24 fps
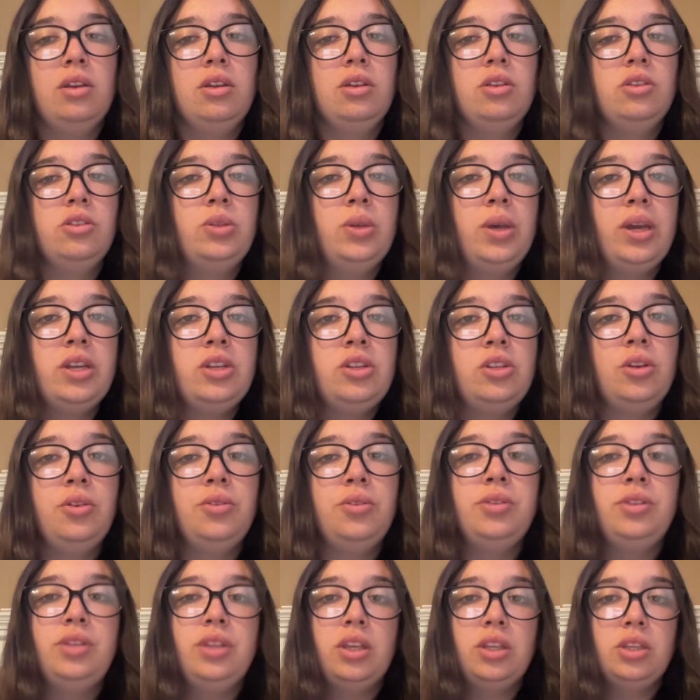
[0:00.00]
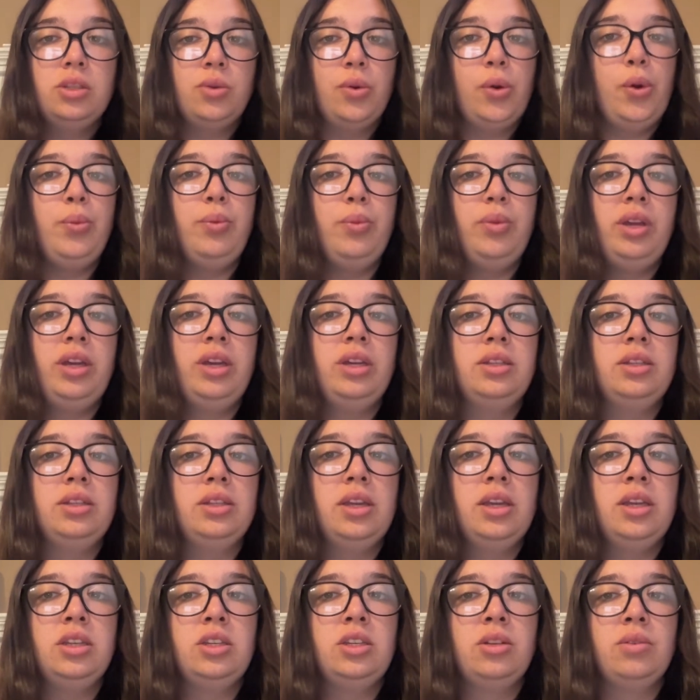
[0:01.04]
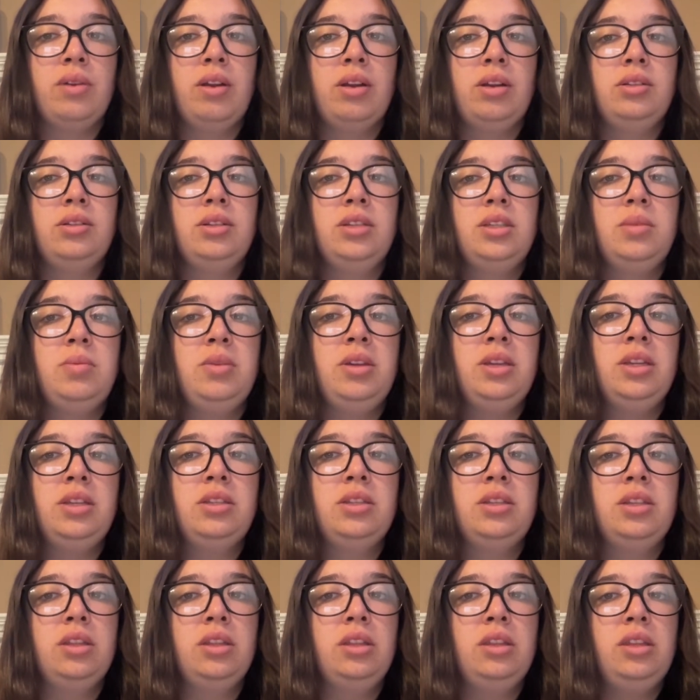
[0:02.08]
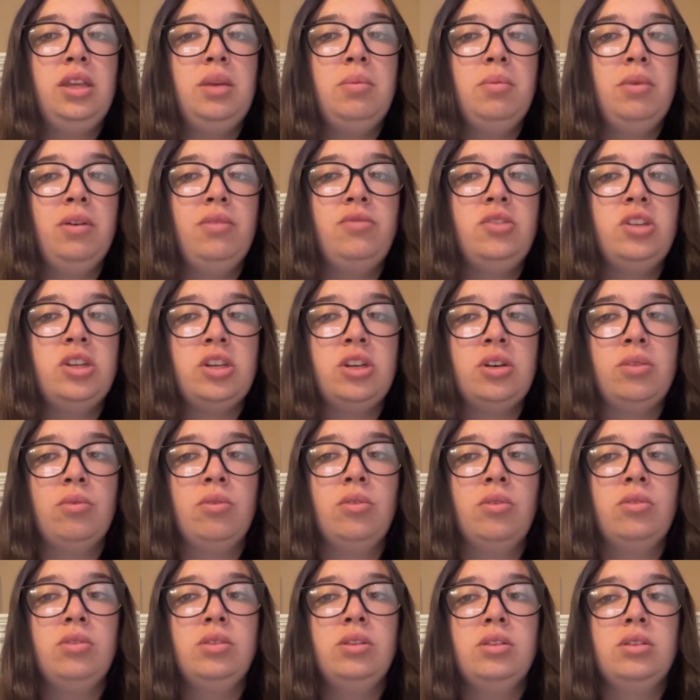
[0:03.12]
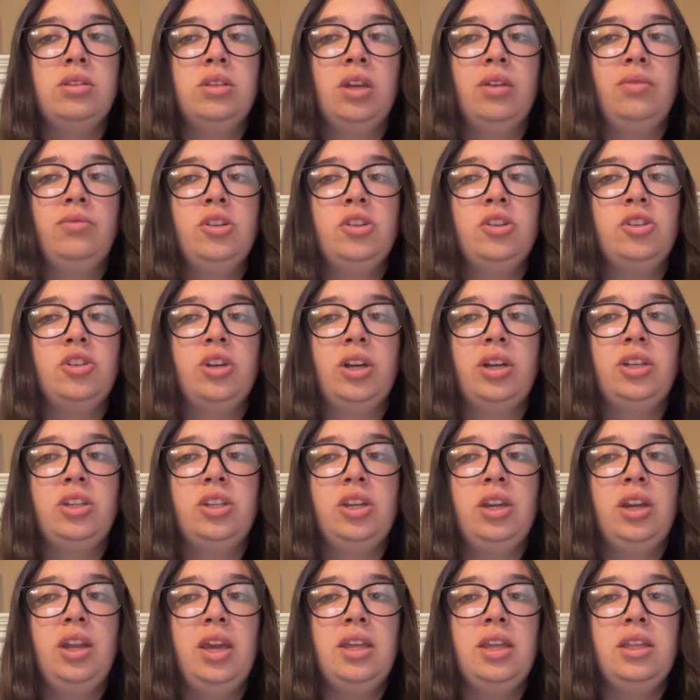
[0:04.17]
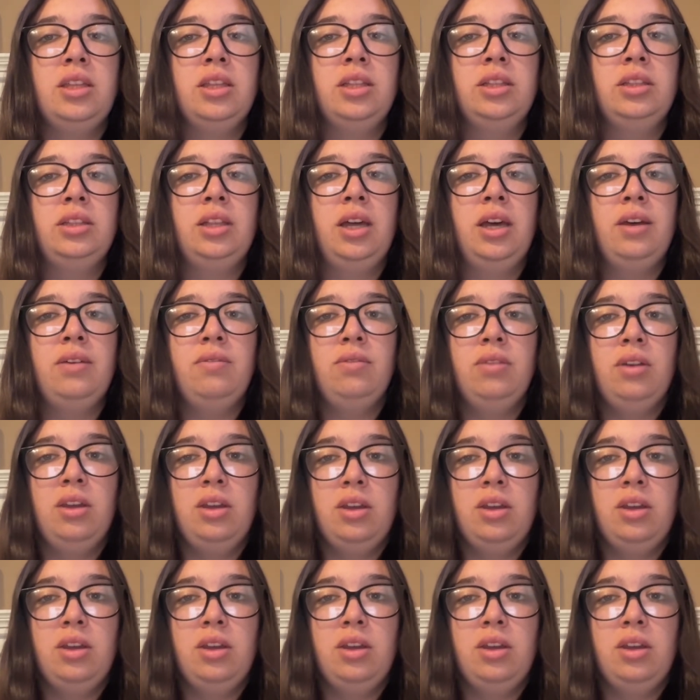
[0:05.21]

So I chose this quote because it directly speaks to the theme of gender roles, self-destruction, and the love